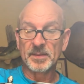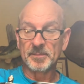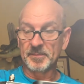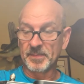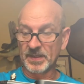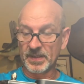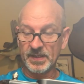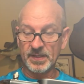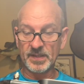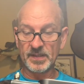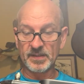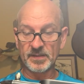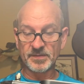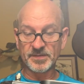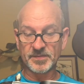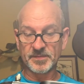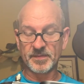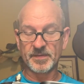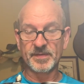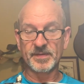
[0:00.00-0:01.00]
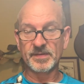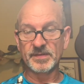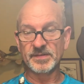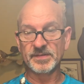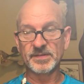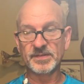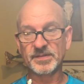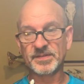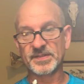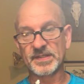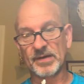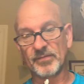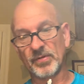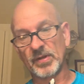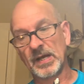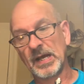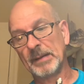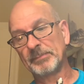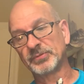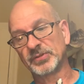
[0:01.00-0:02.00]
But here are several
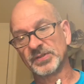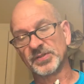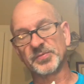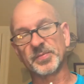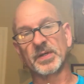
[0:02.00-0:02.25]
options.